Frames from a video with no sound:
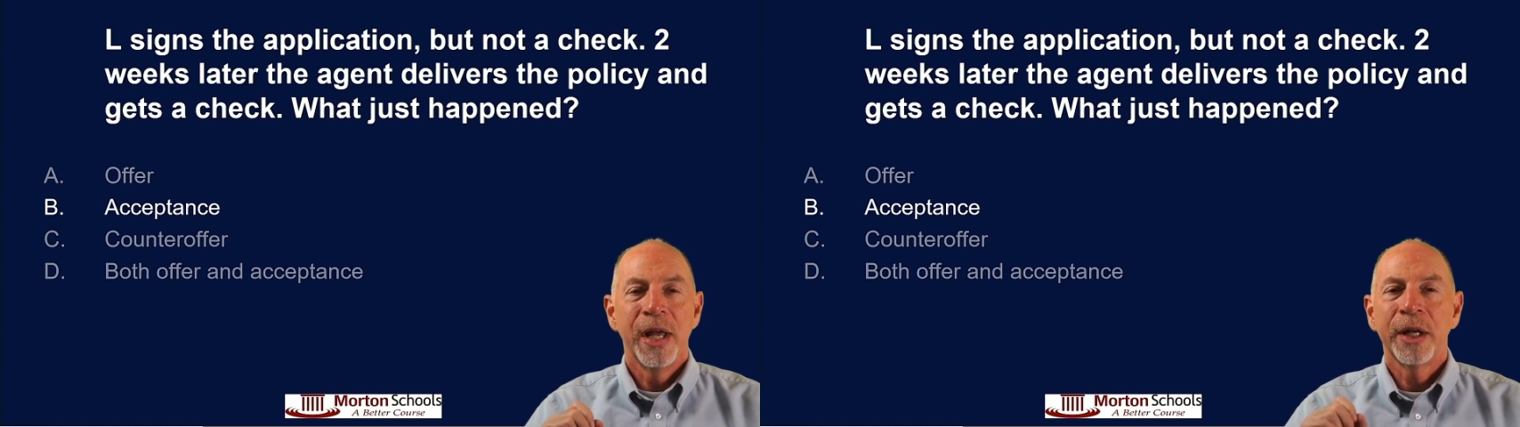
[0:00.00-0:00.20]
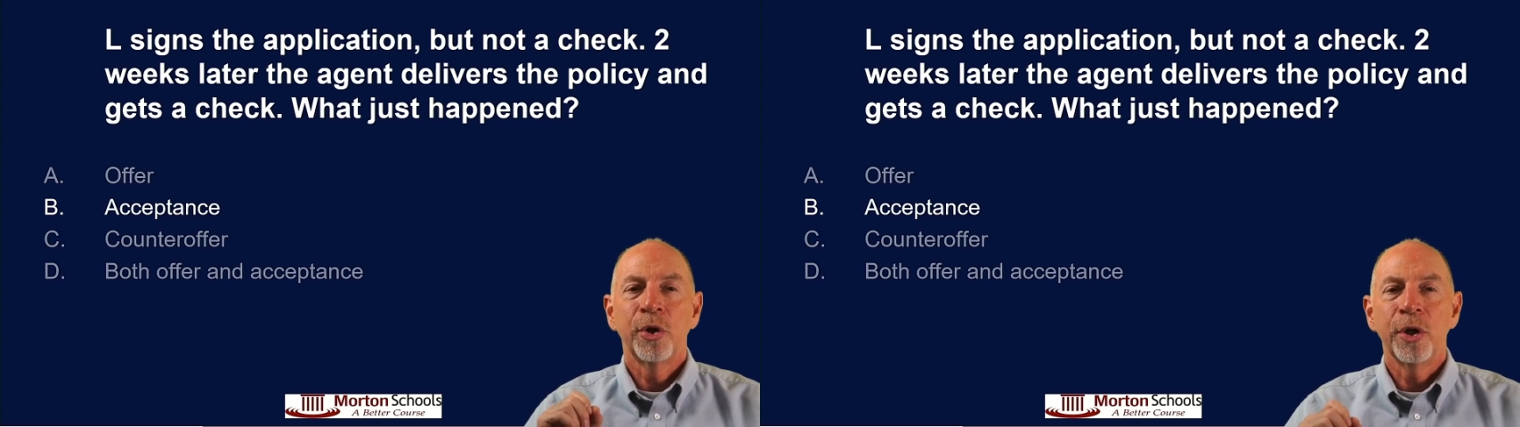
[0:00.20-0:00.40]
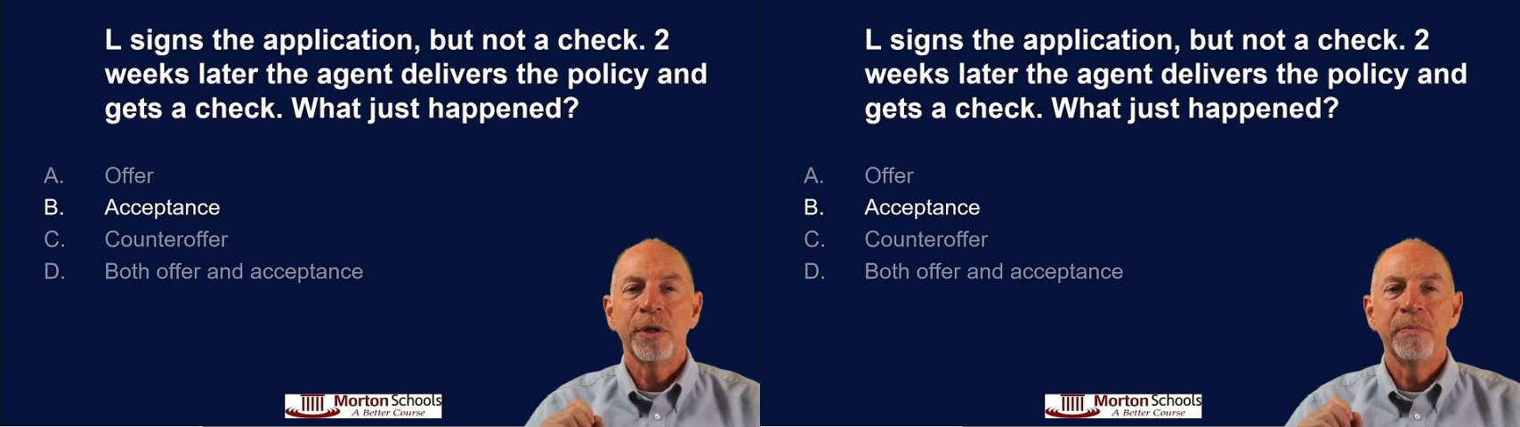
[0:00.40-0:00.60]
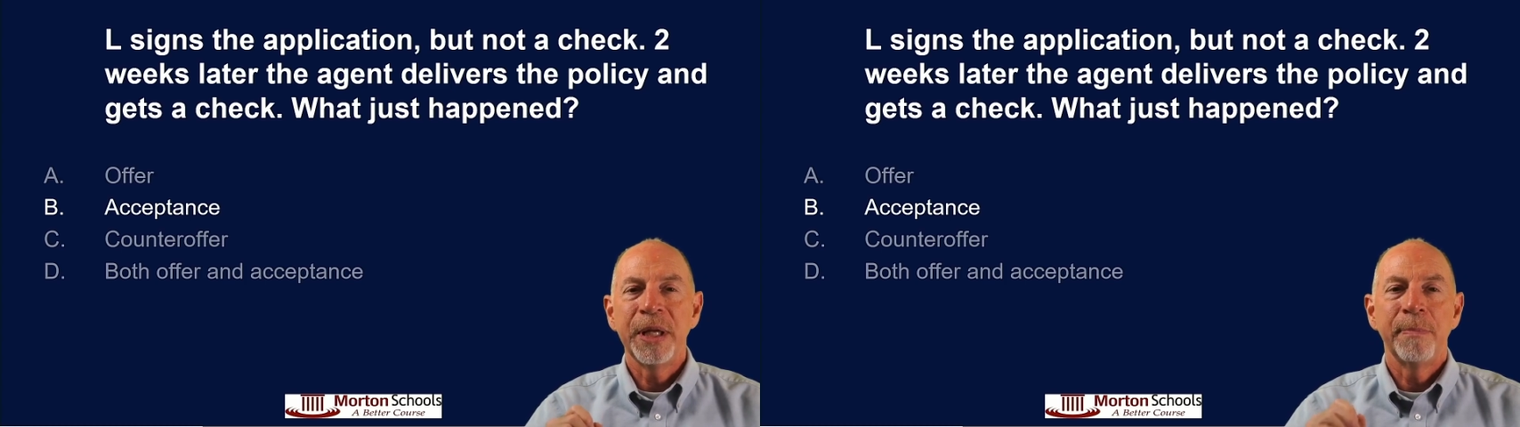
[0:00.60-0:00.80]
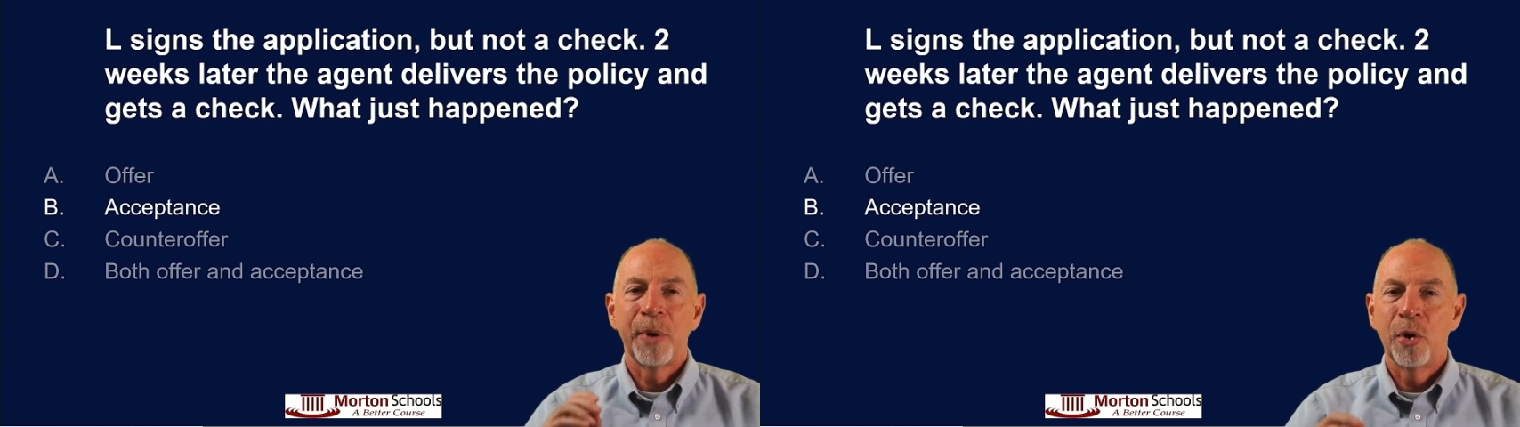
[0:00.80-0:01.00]
it
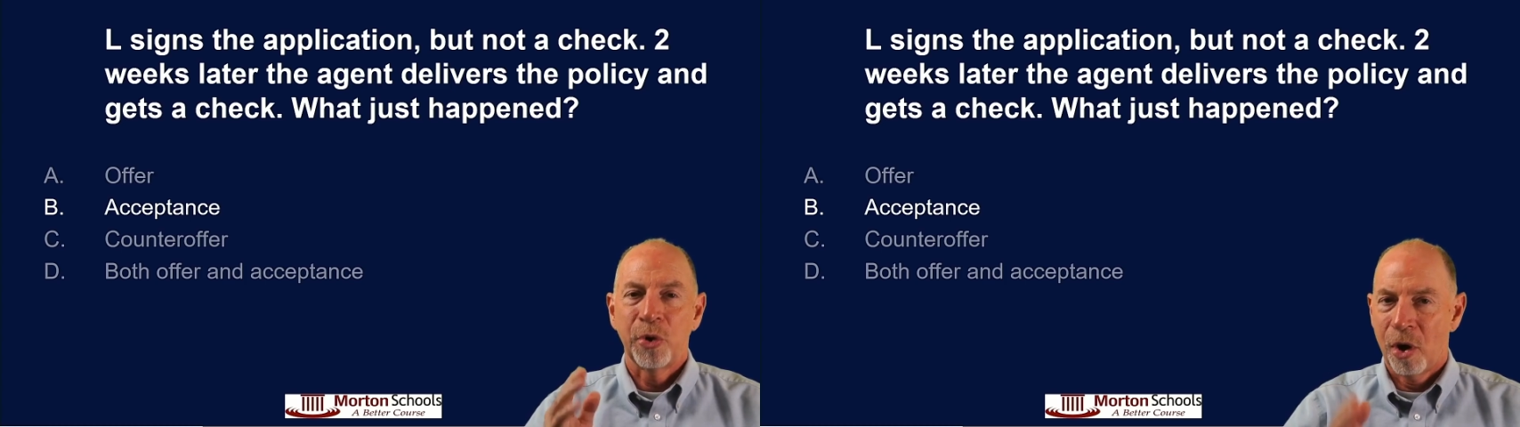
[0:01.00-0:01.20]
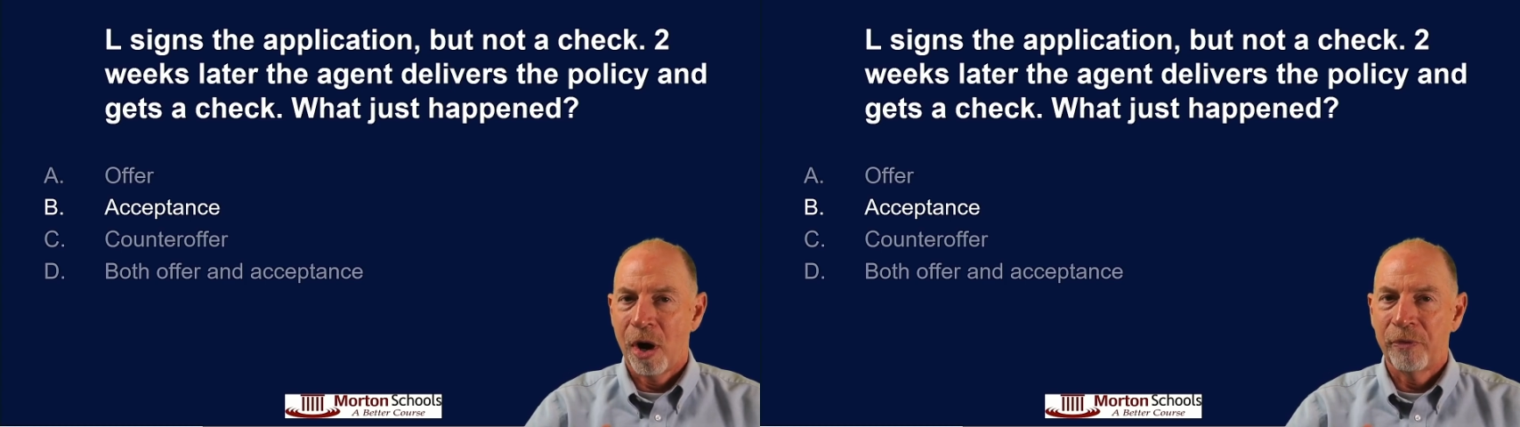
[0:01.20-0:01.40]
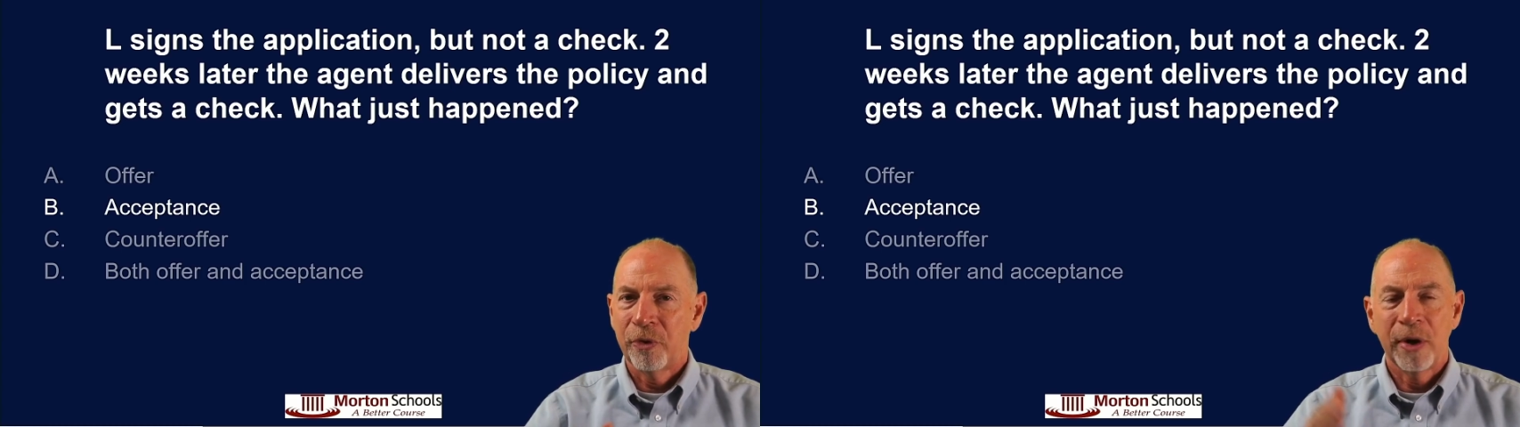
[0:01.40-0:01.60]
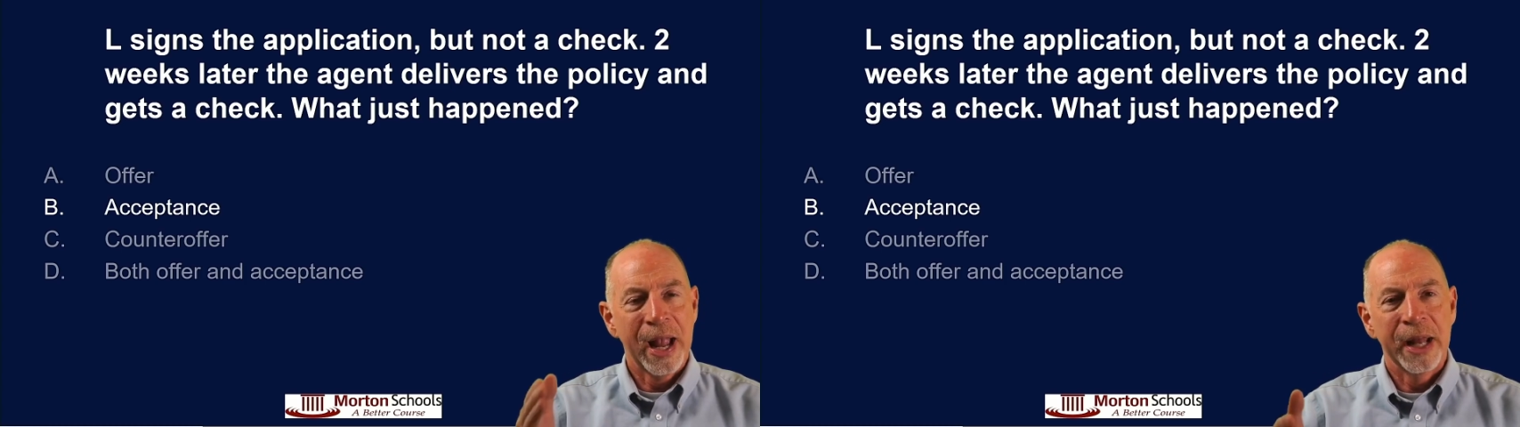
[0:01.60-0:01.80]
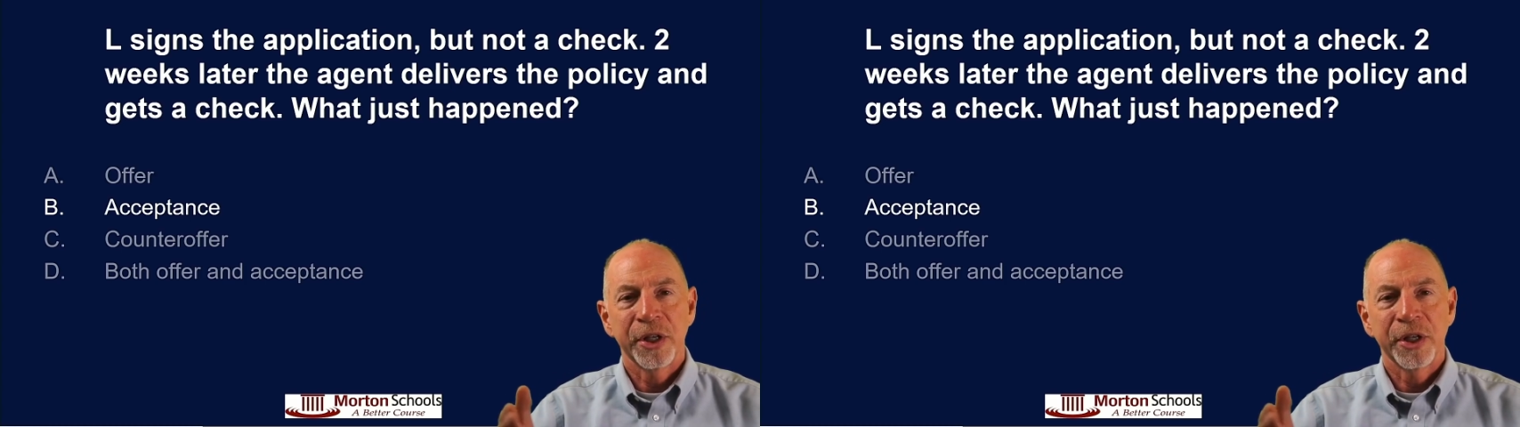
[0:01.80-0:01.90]
couldn't be both offer